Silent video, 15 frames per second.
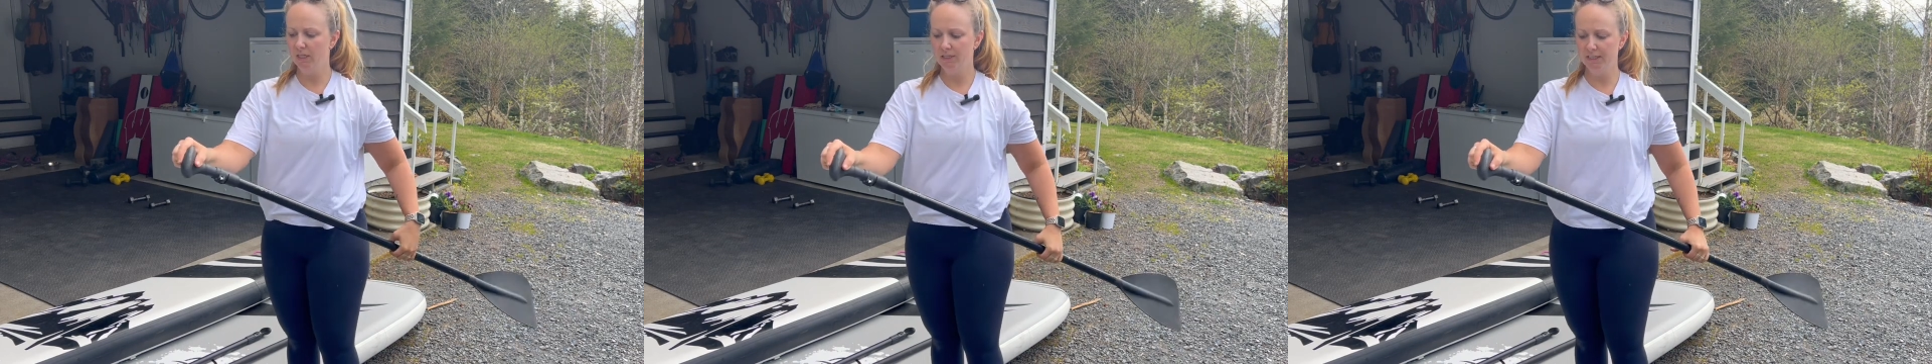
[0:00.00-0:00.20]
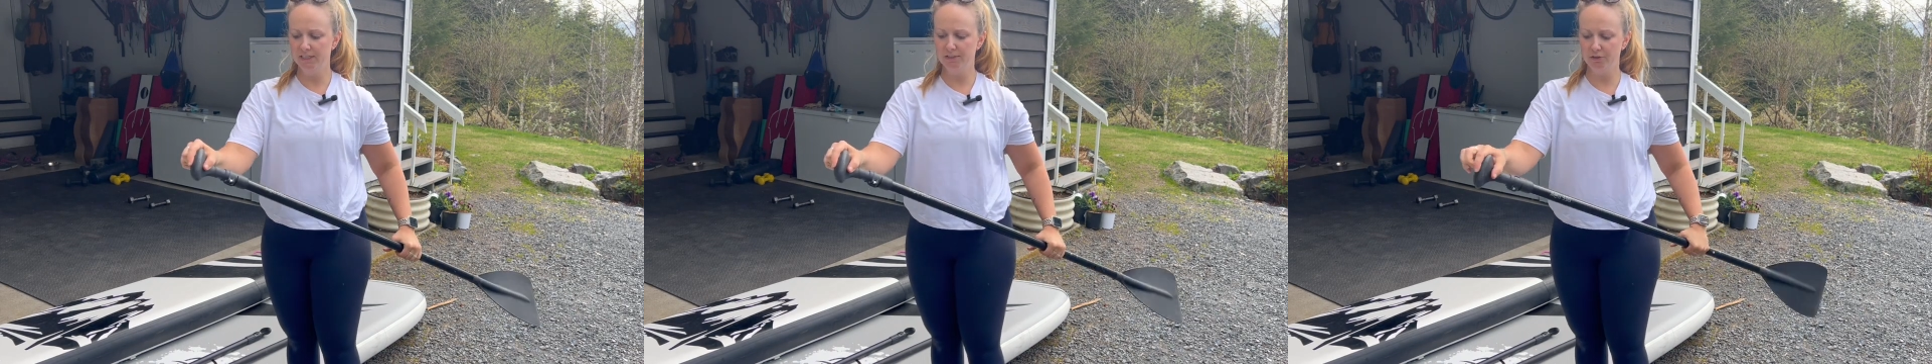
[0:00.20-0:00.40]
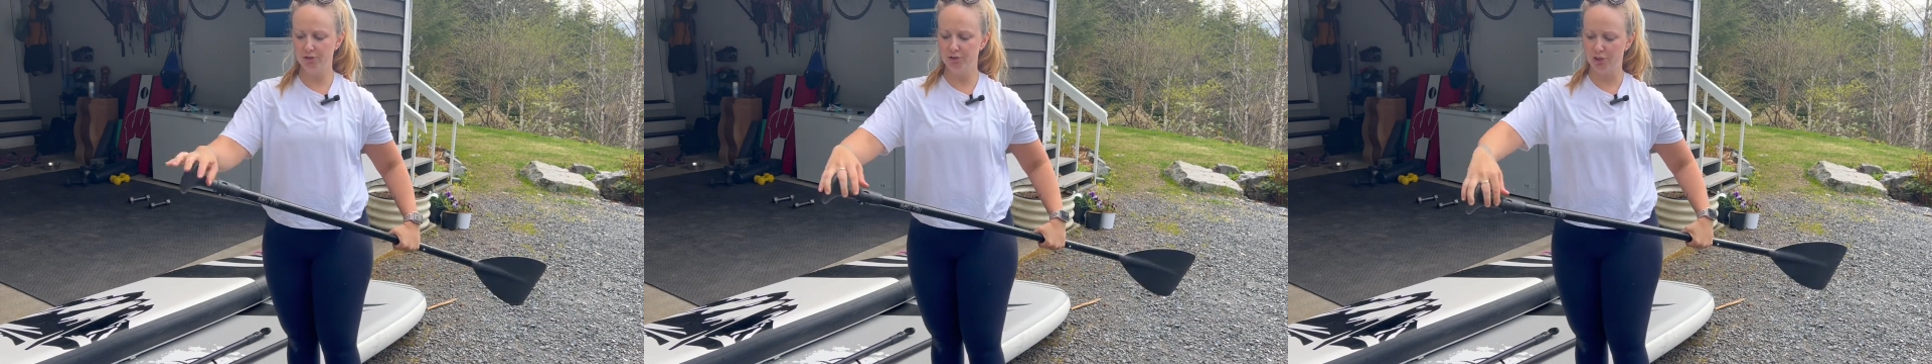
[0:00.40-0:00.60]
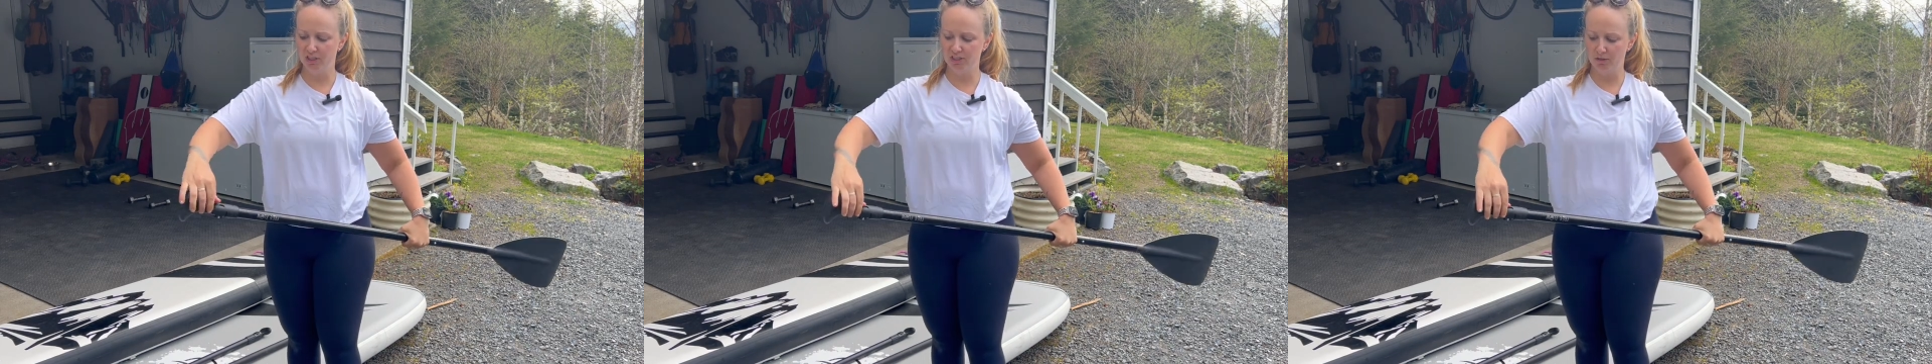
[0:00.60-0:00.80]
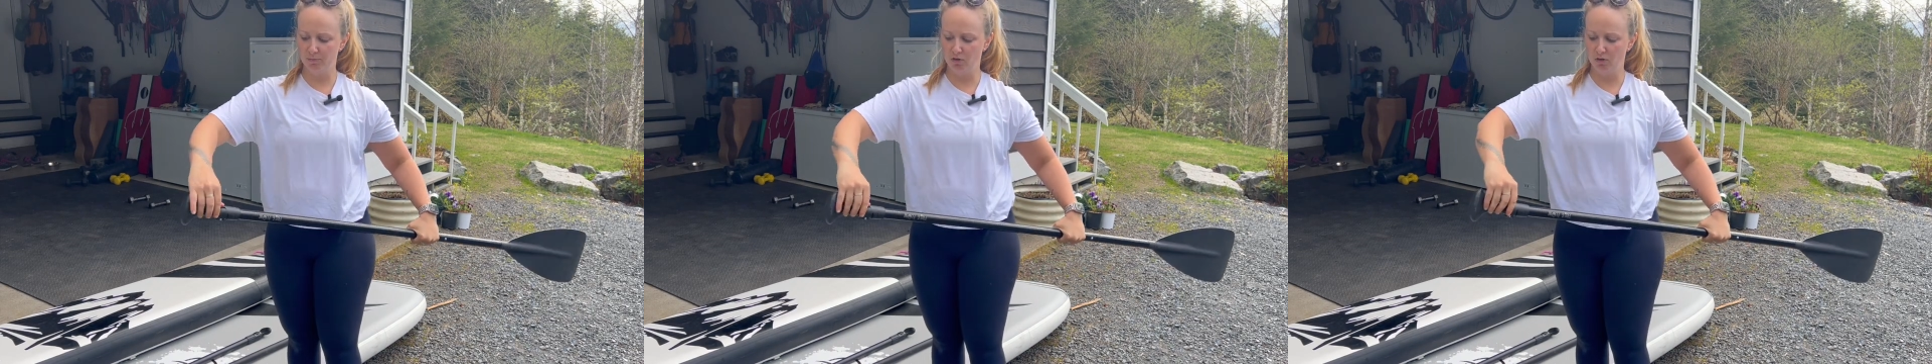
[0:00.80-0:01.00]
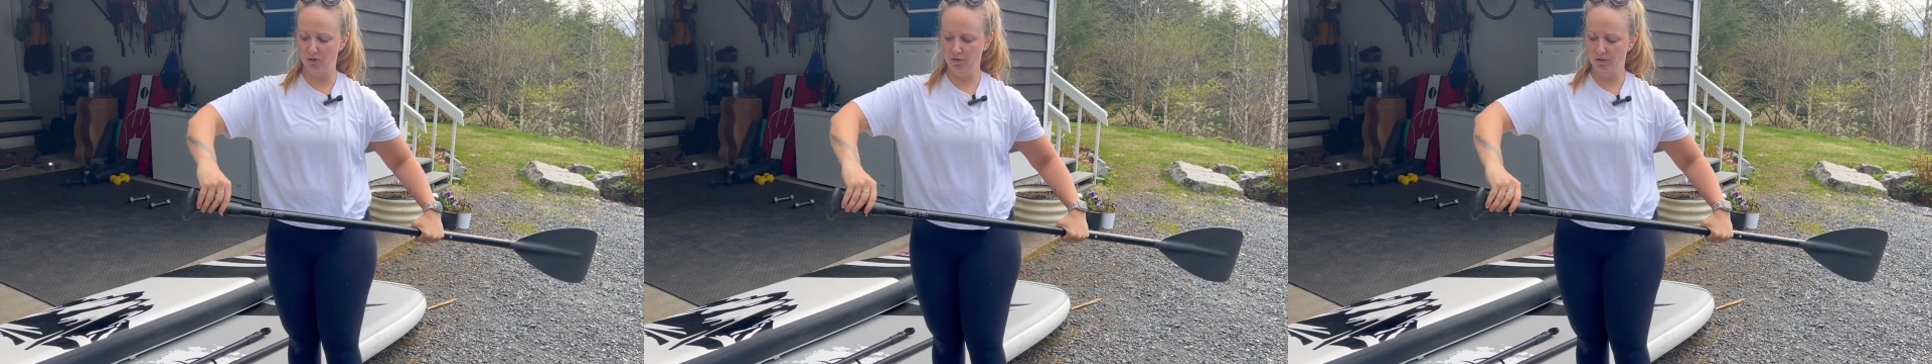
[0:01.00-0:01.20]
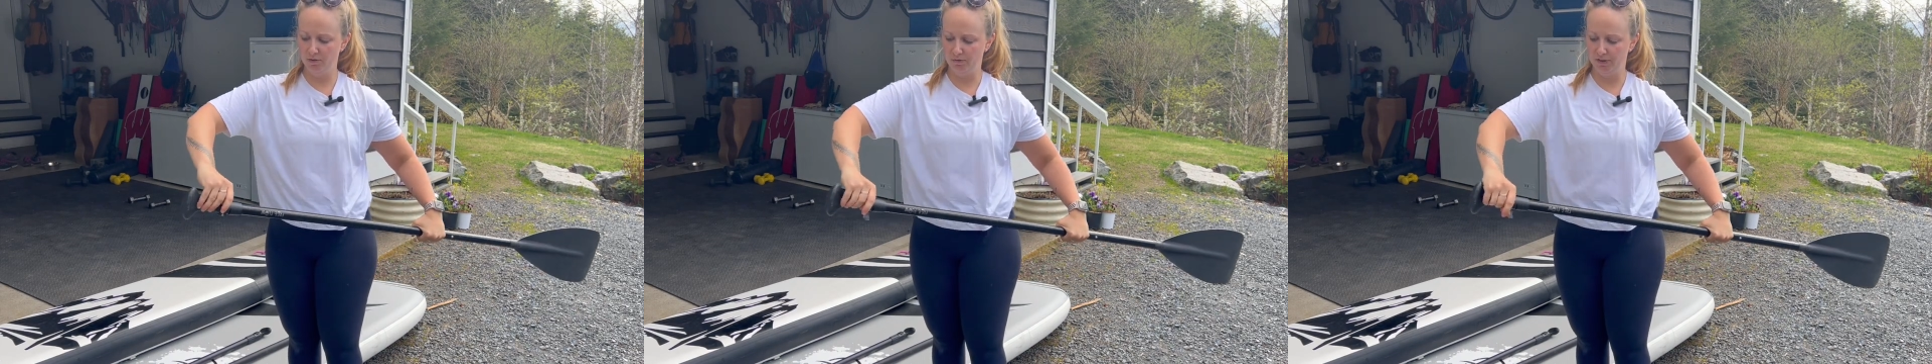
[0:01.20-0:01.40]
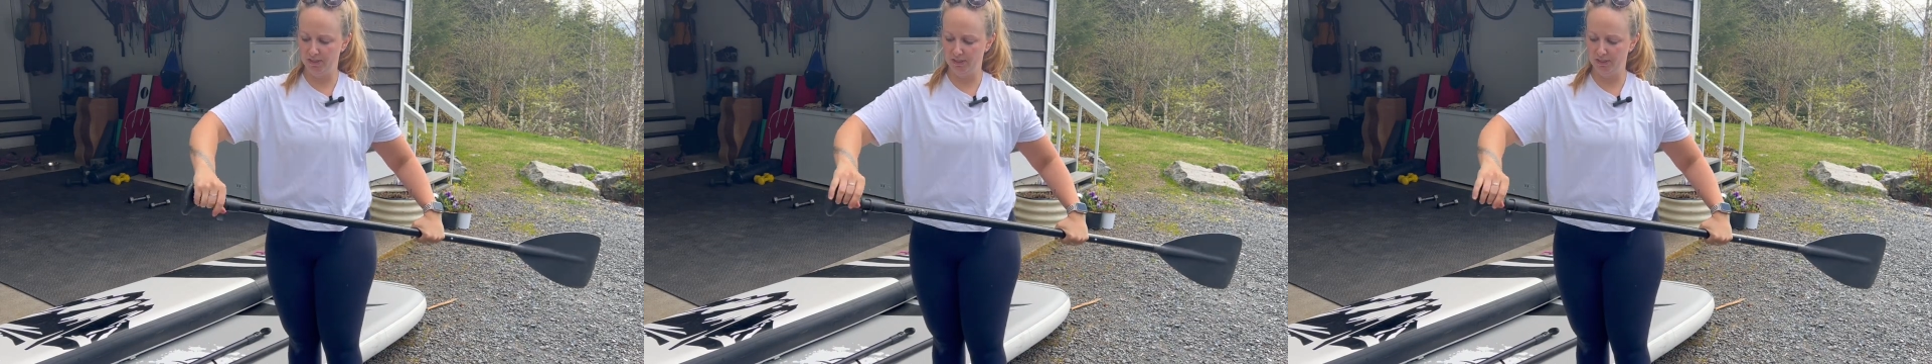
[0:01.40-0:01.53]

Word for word: These are adjustable with